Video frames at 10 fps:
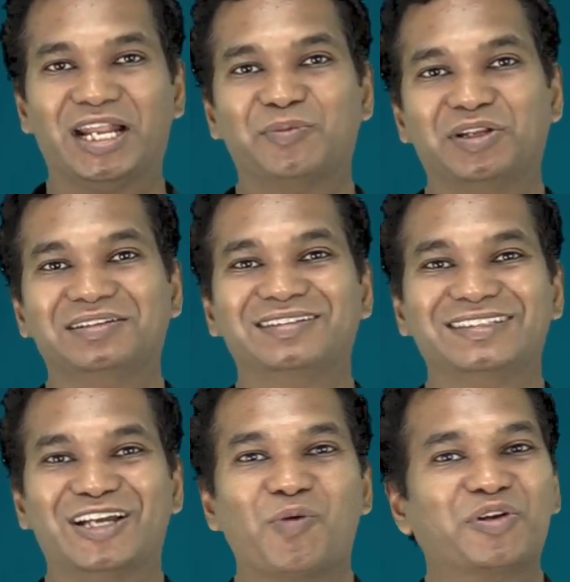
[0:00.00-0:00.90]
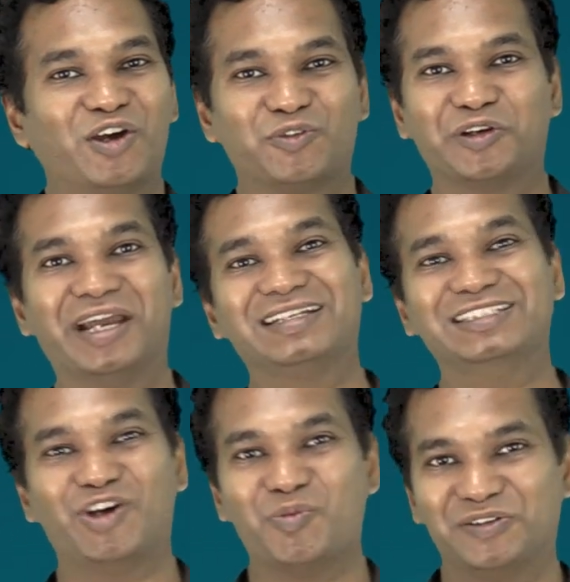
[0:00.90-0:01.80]
I mean, how many of you
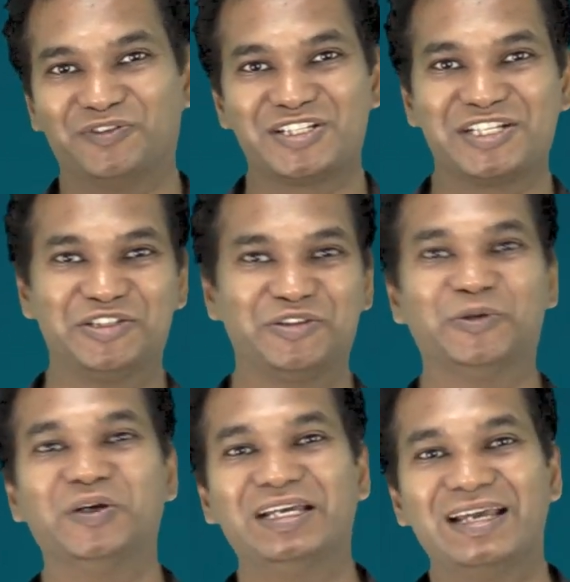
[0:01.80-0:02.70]
get job in first interview?